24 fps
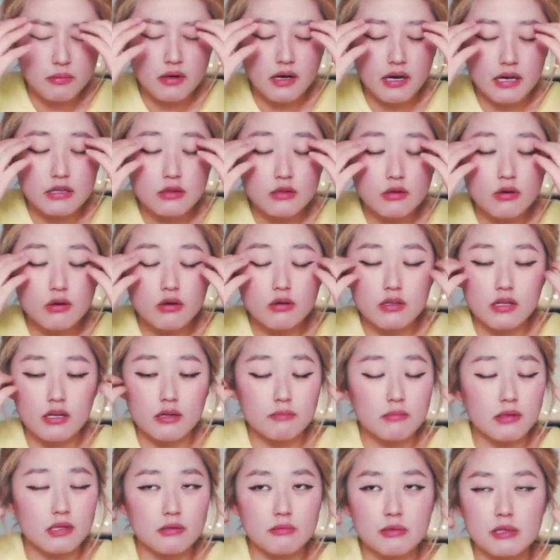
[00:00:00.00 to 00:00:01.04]
But I know
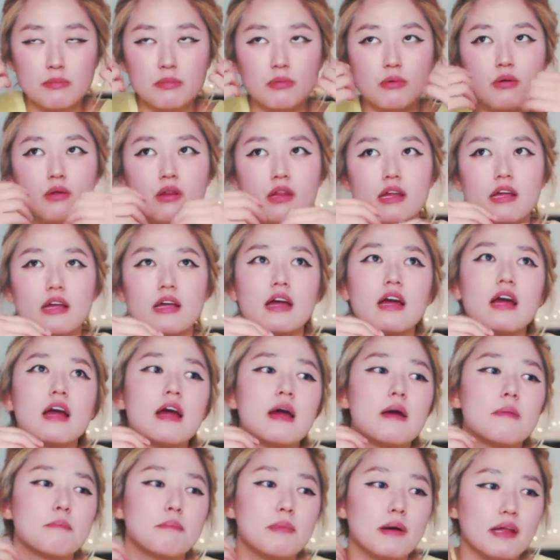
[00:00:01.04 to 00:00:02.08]
many people like
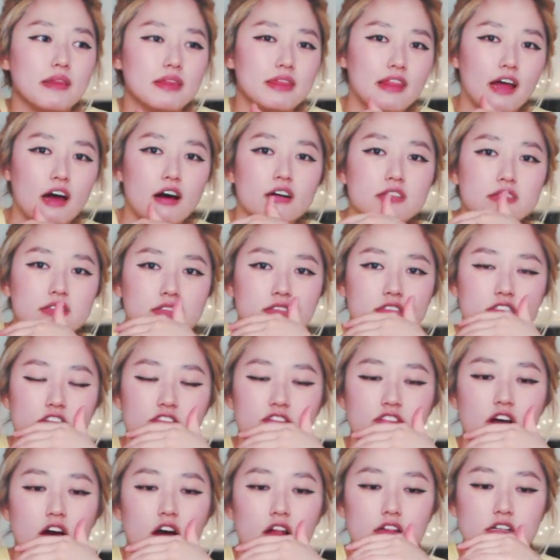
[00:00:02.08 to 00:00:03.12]
bet thousands
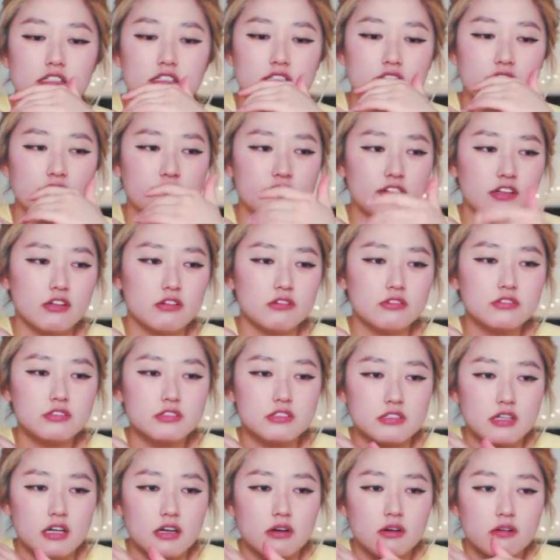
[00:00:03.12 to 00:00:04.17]
of dollars, and if they
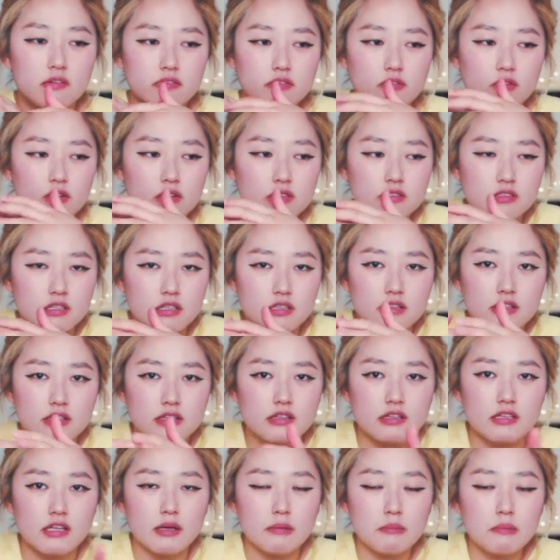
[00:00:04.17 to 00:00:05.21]
lose that, of course,
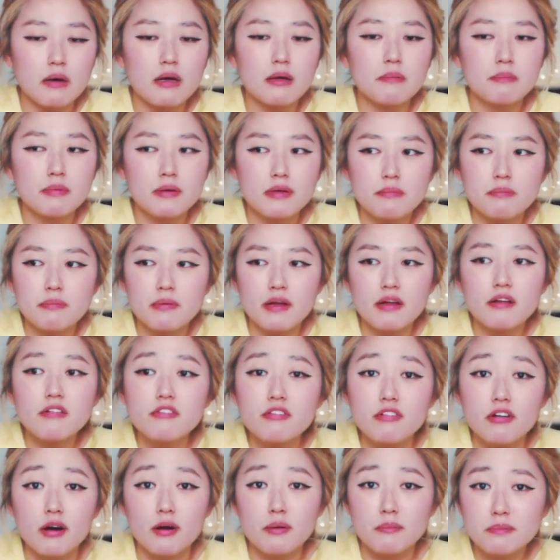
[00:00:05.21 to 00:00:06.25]
like they might be
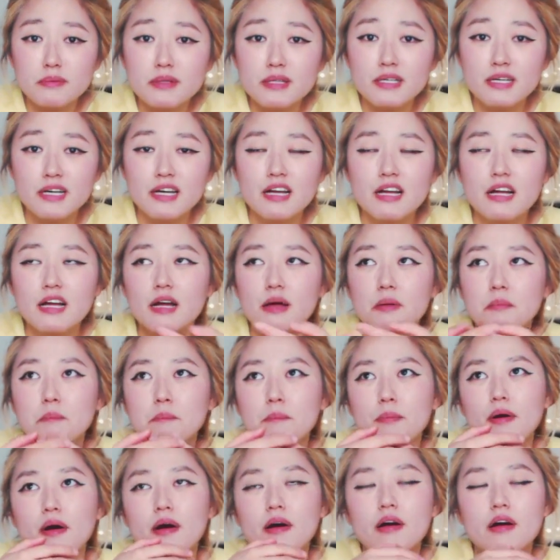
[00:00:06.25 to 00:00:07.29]
bankrupt.
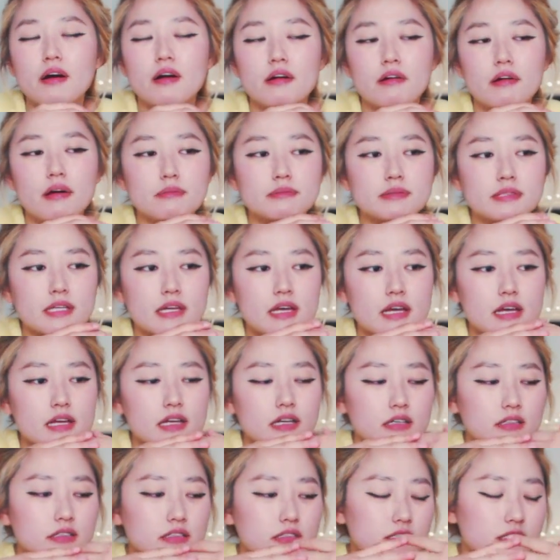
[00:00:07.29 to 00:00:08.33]
But all I'm
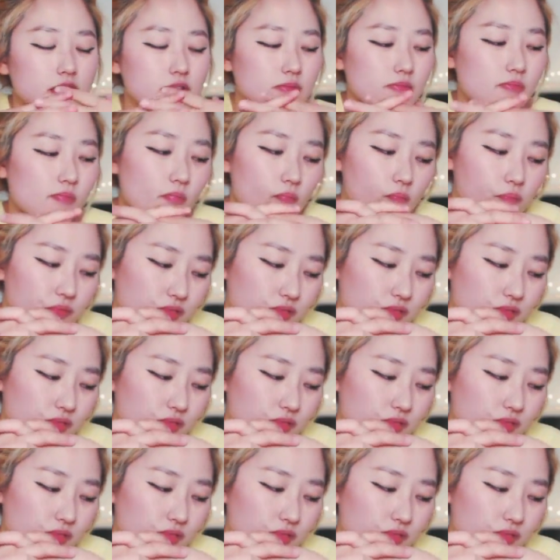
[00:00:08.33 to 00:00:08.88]
saying is,